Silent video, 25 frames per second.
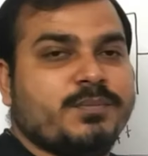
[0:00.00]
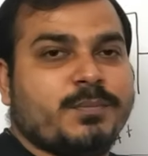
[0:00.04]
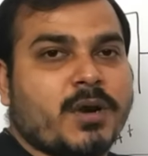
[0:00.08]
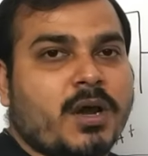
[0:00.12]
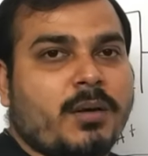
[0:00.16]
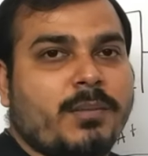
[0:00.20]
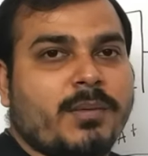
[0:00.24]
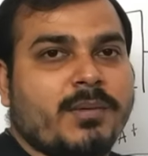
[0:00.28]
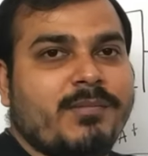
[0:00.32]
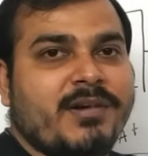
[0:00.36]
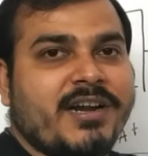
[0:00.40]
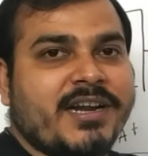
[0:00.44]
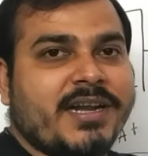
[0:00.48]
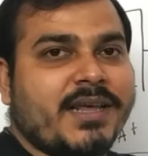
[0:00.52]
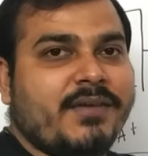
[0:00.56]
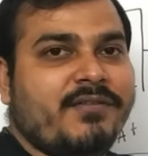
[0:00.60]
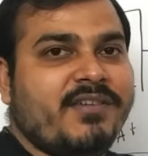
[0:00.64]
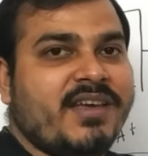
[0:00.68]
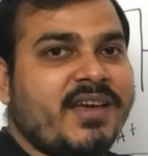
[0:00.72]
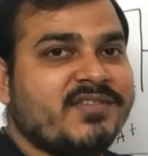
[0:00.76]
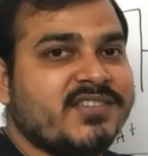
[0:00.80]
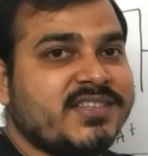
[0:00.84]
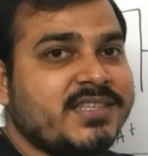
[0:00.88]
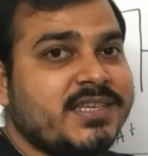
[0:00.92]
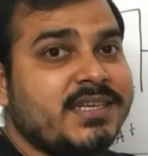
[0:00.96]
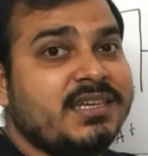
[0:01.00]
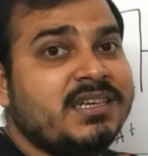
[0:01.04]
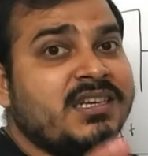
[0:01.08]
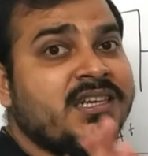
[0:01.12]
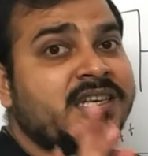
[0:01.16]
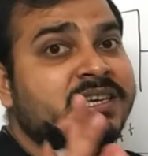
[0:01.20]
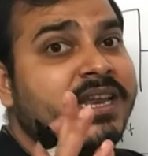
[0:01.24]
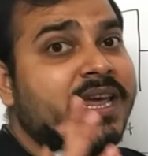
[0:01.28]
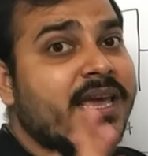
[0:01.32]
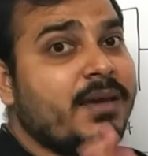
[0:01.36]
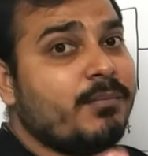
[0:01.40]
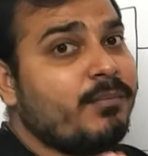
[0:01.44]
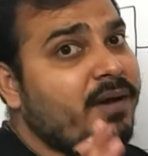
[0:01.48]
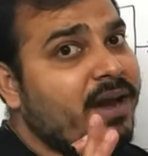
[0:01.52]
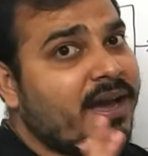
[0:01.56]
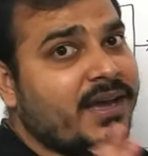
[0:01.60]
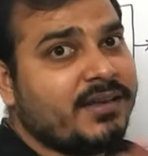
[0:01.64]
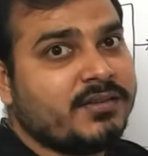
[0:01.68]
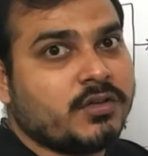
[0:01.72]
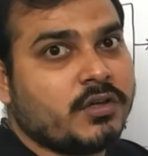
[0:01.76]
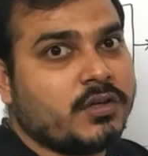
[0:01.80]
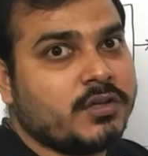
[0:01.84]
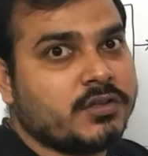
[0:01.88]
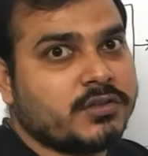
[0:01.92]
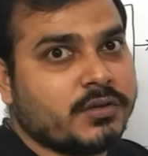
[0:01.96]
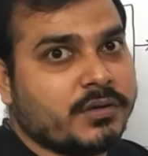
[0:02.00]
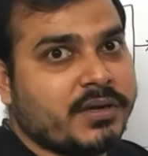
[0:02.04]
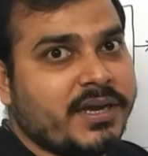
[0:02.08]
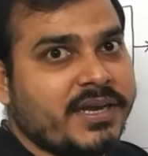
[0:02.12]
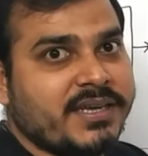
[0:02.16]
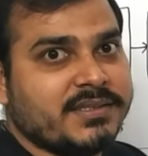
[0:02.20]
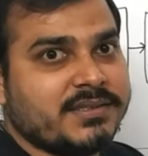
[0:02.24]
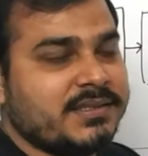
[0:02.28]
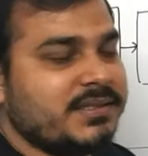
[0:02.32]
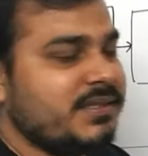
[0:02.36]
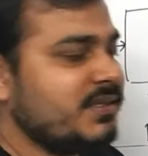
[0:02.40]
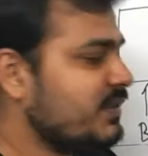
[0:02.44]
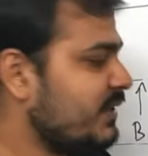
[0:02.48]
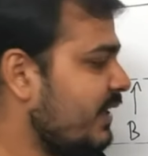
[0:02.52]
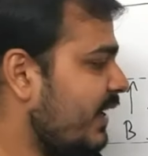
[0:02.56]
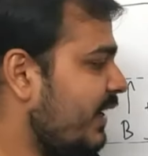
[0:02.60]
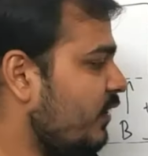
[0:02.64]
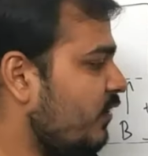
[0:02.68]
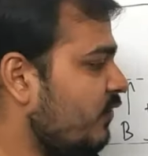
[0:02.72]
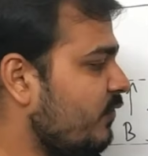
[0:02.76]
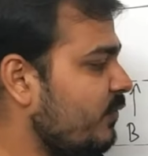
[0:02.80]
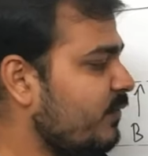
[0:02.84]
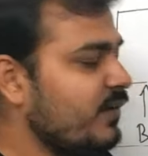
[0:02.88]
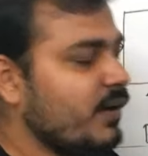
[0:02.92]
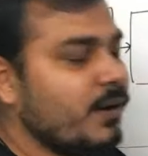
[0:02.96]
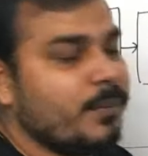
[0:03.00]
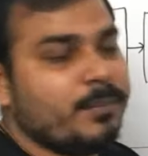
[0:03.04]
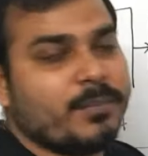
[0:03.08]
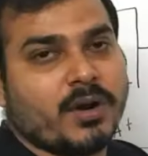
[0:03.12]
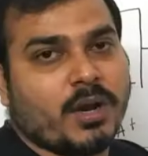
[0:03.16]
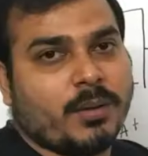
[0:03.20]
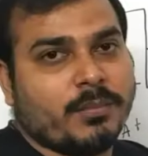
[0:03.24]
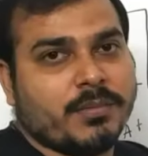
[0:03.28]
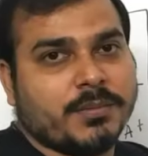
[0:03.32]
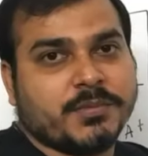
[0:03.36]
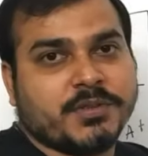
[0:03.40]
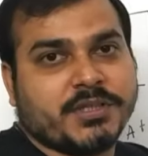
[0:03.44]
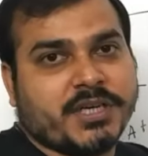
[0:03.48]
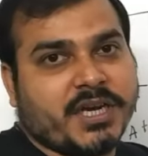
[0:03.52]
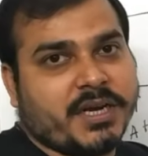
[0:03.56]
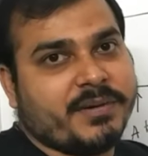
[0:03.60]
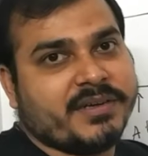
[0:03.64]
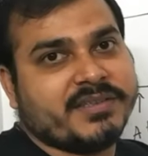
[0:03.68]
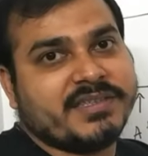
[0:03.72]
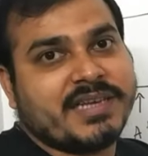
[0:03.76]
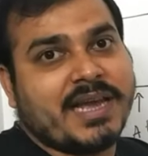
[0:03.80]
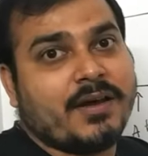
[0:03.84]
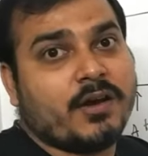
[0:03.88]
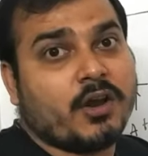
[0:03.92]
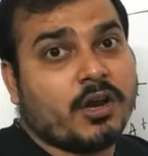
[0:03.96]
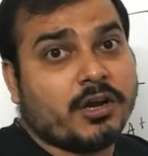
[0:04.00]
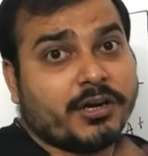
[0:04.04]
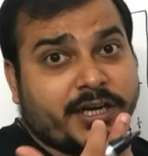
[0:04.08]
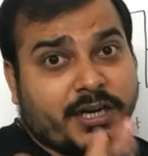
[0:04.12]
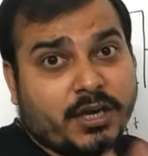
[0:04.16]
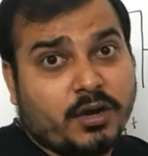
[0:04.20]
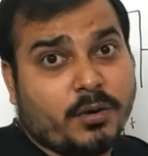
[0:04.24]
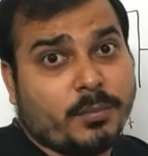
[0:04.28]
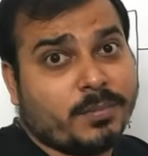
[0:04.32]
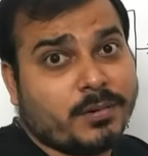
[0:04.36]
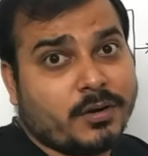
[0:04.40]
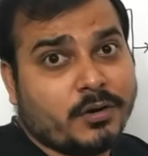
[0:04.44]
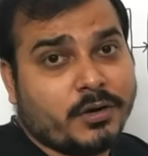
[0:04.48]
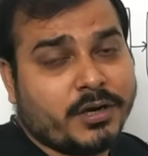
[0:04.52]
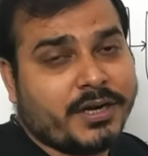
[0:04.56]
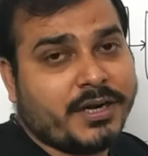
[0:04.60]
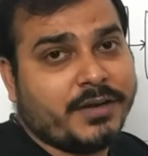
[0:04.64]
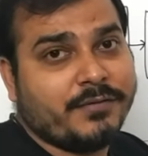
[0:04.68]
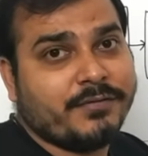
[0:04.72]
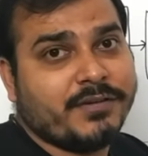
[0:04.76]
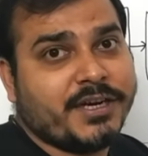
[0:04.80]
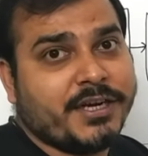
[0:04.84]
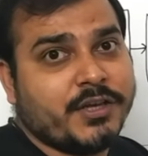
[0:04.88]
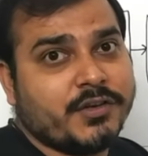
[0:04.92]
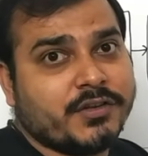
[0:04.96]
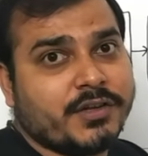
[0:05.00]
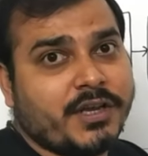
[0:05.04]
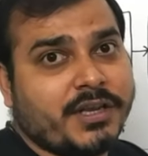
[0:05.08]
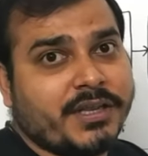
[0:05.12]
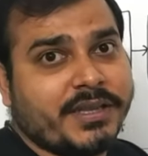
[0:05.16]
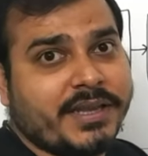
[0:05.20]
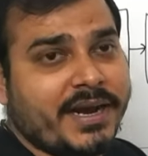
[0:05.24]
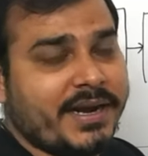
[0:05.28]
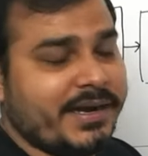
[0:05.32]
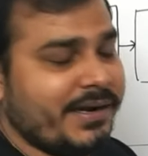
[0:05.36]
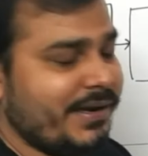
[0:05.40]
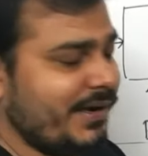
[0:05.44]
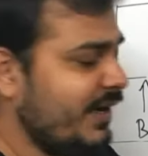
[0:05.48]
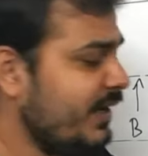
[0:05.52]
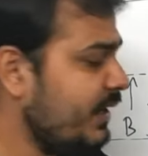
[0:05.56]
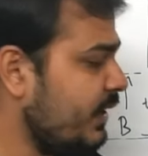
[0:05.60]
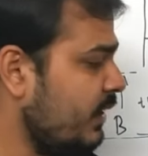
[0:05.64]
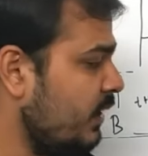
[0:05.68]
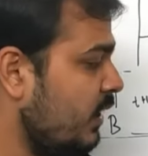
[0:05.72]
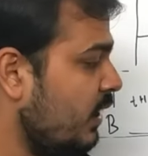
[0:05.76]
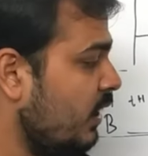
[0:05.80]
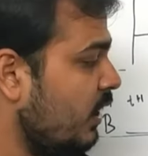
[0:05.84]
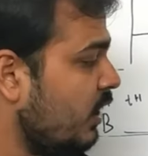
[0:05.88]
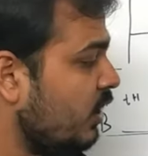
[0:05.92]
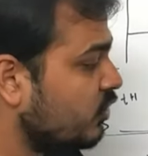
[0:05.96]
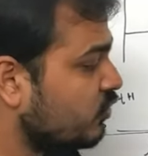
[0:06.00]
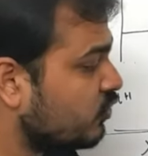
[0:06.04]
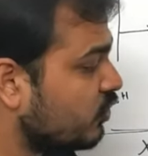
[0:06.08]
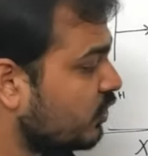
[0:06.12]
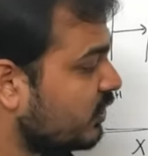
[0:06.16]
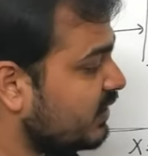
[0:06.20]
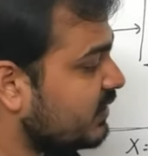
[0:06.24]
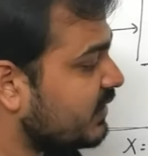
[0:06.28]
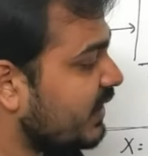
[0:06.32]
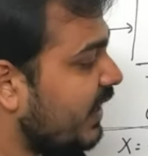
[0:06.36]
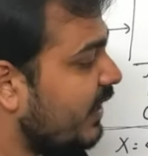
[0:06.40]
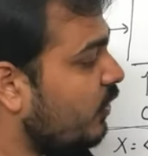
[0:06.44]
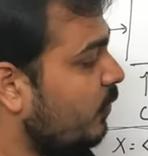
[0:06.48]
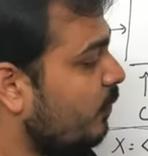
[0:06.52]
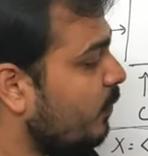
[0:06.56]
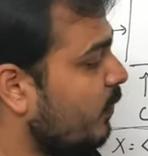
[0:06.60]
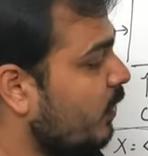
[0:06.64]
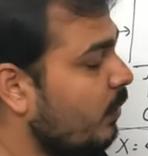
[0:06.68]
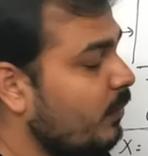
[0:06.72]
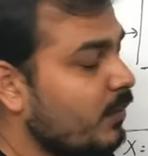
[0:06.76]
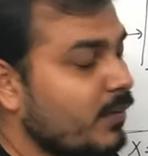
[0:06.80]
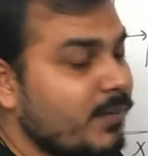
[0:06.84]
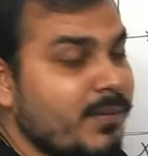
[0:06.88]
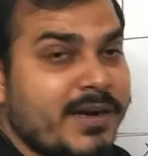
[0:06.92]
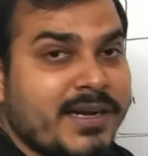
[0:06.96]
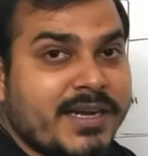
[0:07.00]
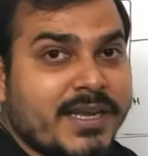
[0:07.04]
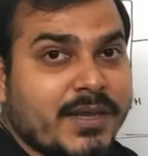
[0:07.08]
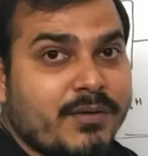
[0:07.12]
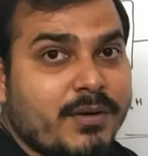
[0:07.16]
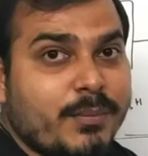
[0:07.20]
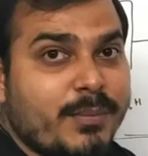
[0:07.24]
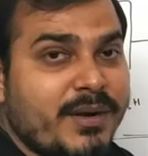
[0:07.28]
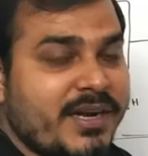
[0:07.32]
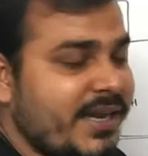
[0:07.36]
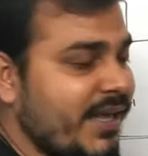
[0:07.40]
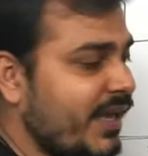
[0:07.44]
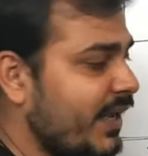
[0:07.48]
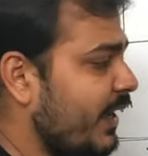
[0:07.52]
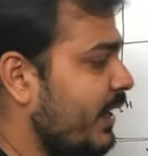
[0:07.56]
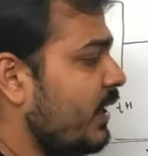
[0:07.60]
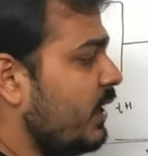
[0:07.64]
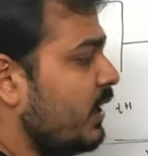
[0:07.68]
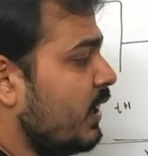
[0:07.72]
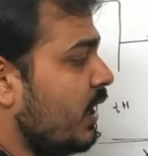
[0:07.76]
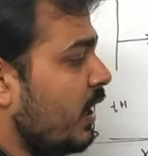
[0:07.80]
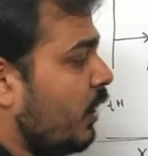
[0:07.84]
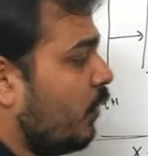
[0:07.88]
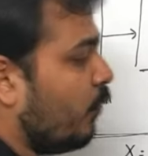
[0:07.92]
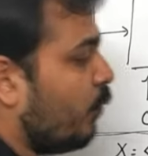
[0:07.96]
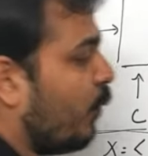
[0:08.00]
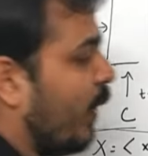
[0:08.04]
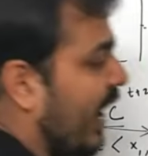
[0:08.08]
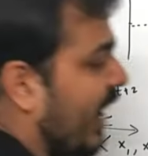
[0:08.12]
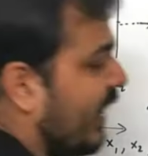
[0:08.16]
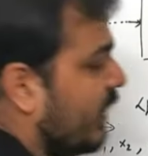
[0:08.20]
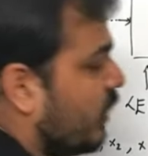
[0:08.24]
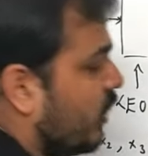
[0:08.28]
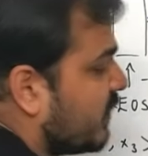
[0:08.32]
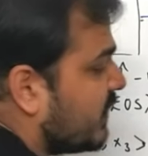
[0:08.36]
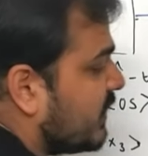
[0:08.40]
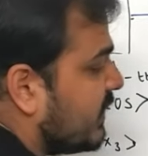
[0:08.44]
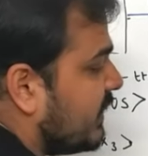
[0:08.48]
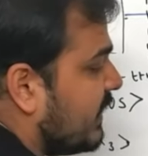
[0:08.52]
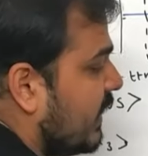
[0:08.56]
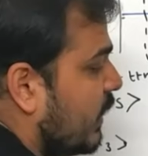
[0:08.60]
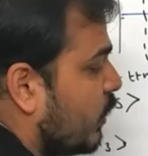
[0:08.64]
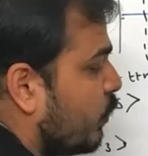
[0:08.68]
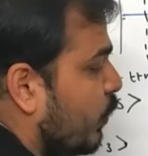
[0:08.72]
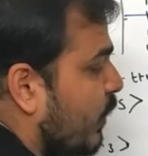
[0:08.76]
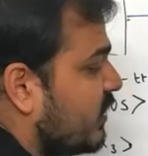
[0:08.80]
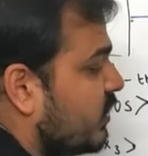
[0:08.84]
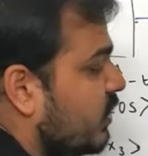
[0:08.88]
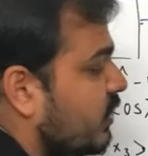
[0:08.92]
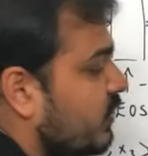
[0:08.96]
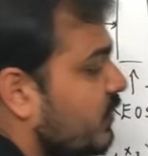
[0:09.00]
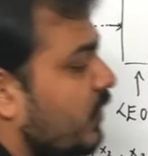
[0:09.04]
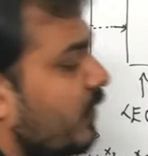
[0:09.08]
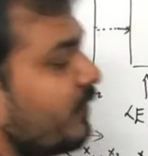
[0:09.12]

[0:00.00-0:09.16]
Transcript: probability. We have seen naive Bayes also guys, this kind of uh, problem statements. I already uploaded a video on that, right? So this kind of probability will be taken where your sequences